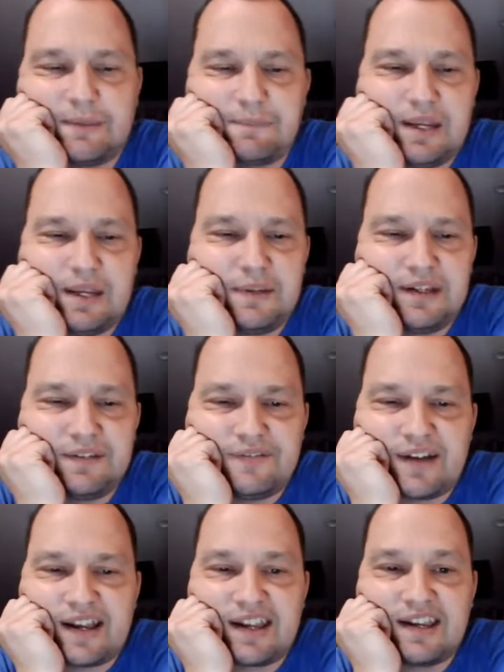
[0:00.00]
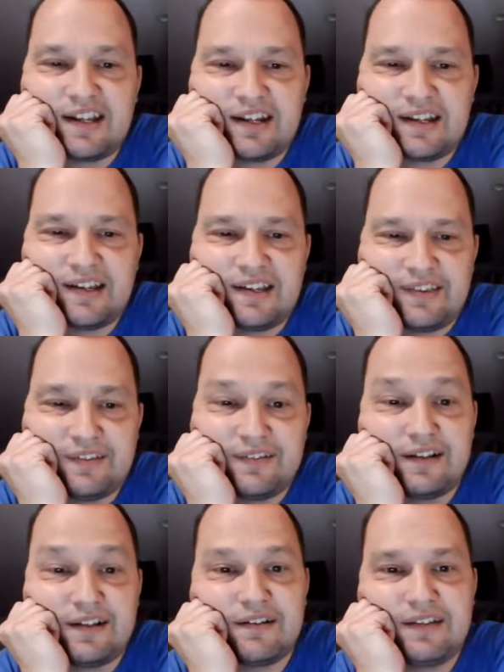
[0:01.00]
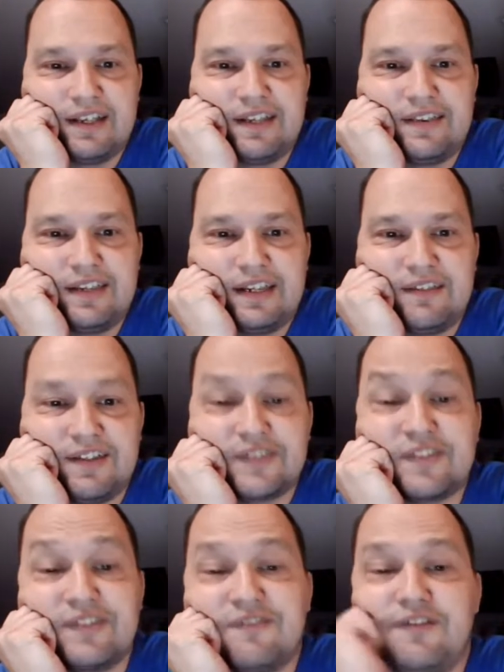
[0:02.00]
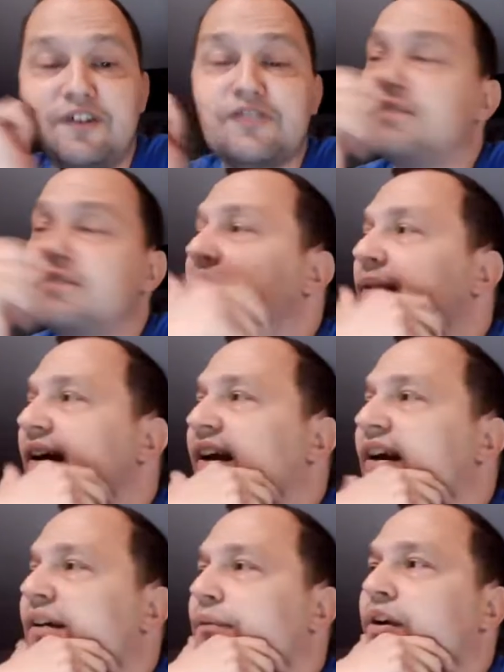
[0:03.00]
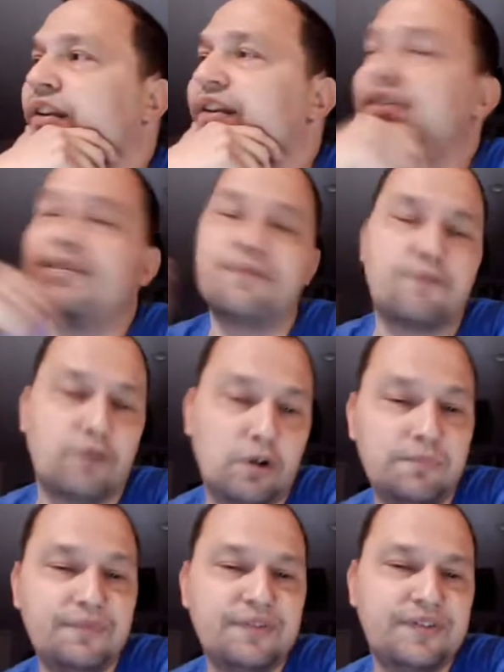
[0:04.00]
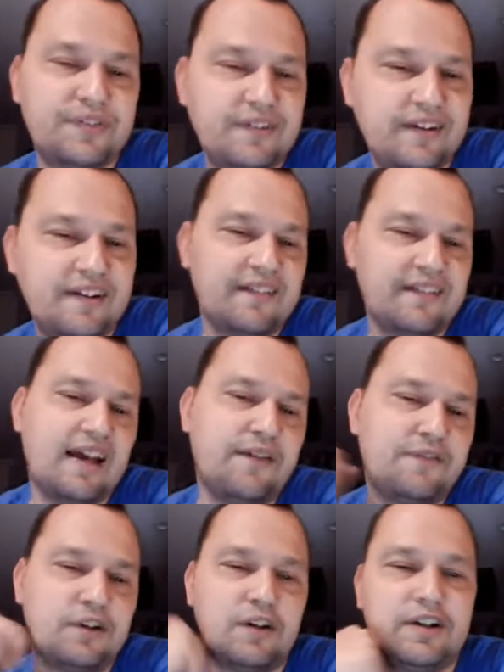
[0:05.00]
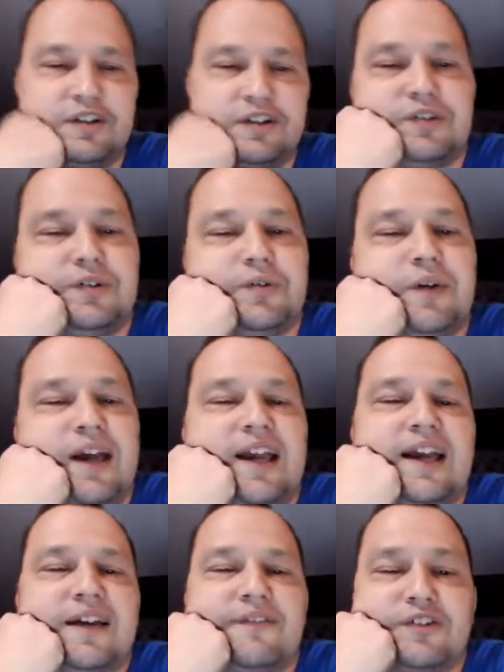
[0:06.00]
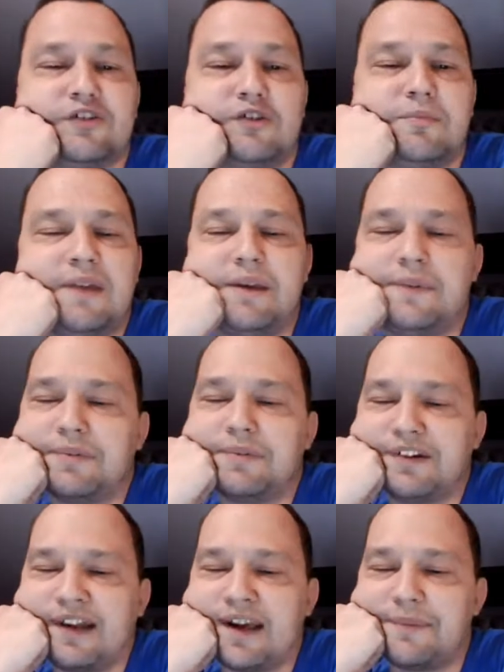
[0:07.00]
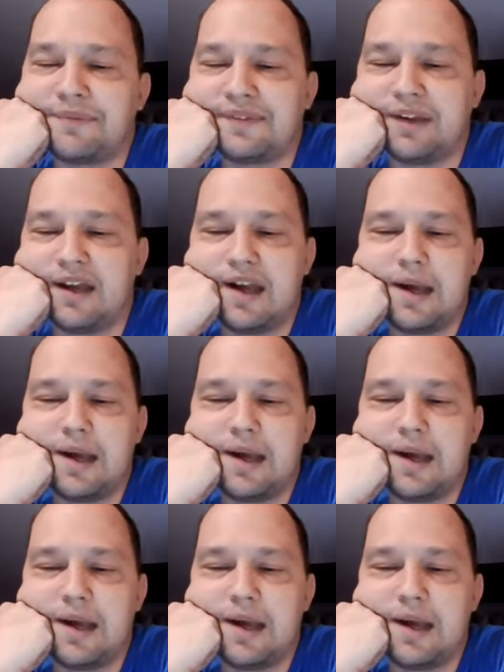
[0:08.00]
Maybe if I could get in the distant future, maybe I could get one of these rooms that I have turned into a fish room, maybe perhaps.